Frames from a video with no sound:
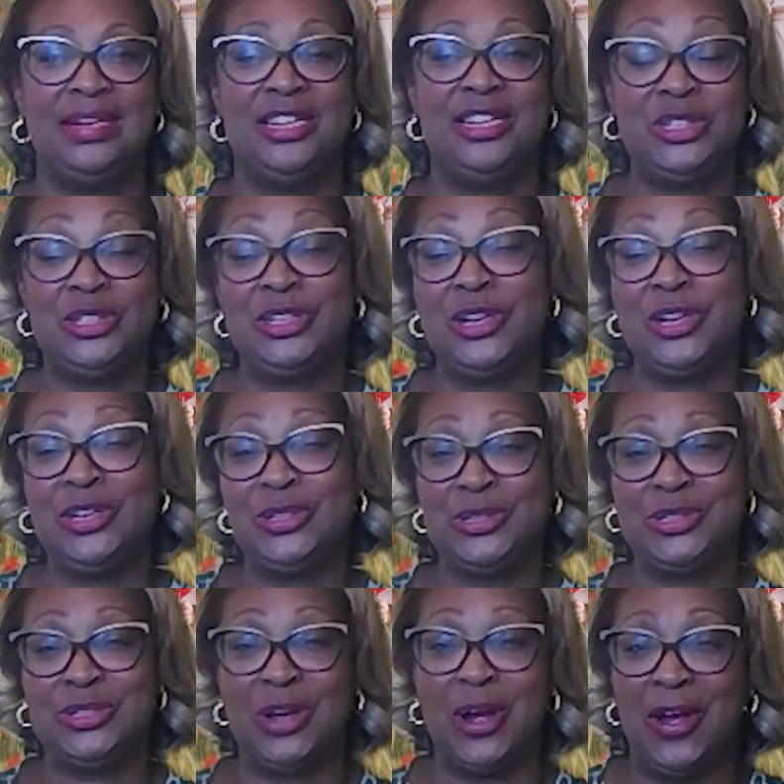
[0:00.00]
She's also
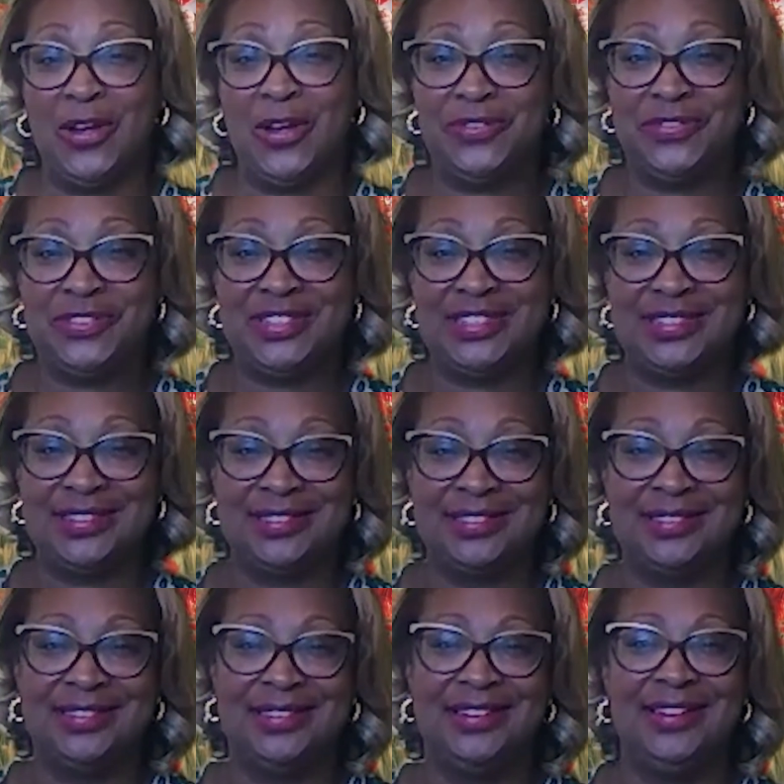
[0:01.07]
soft,
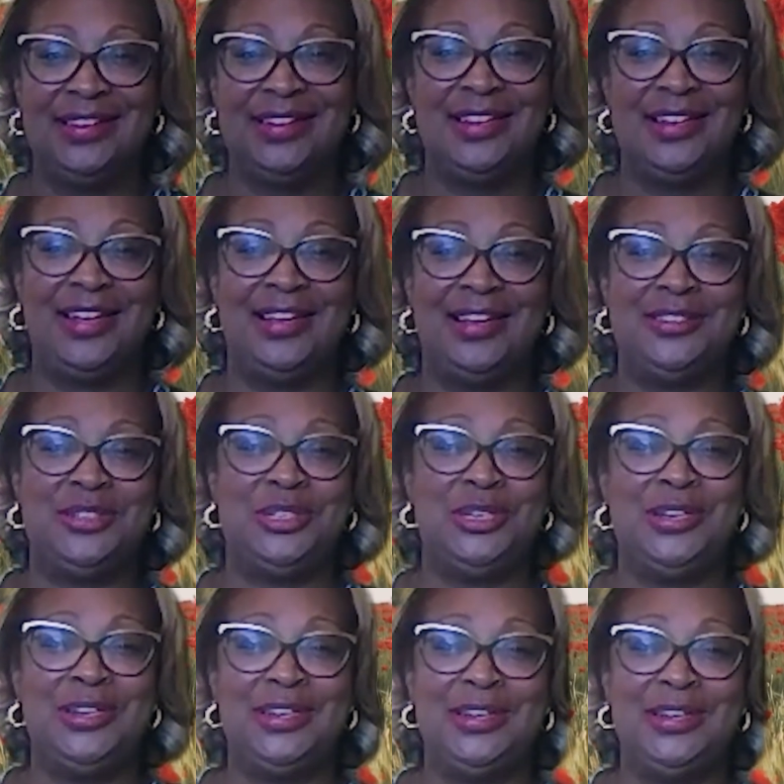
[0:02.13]
and
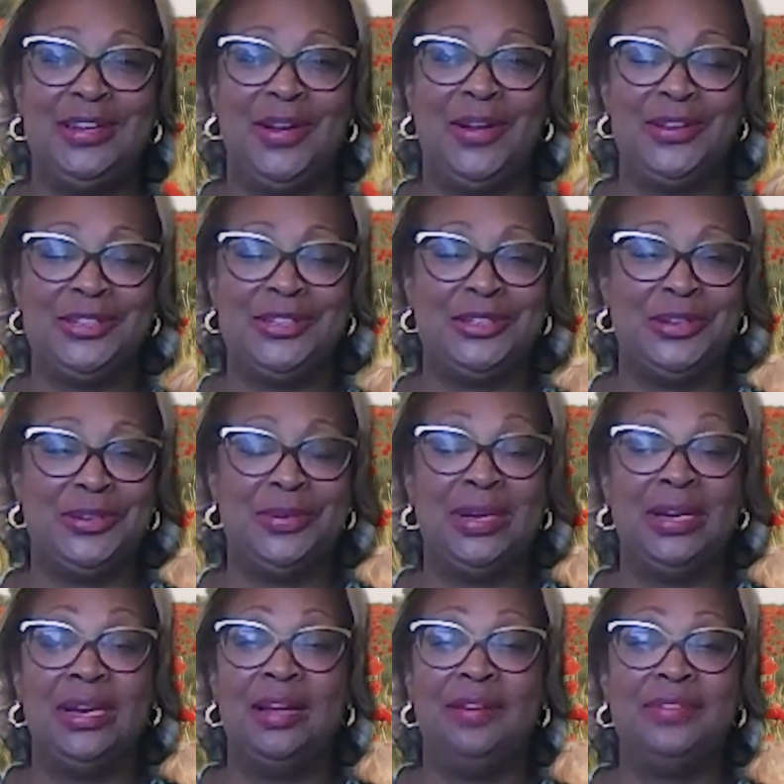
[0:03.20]
she also
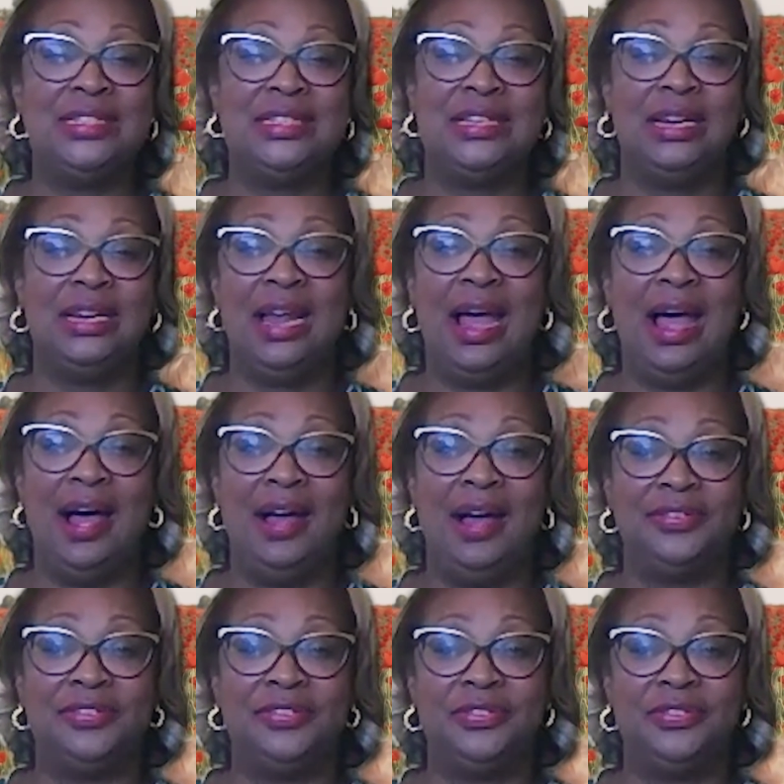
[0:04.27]
loves to laugh.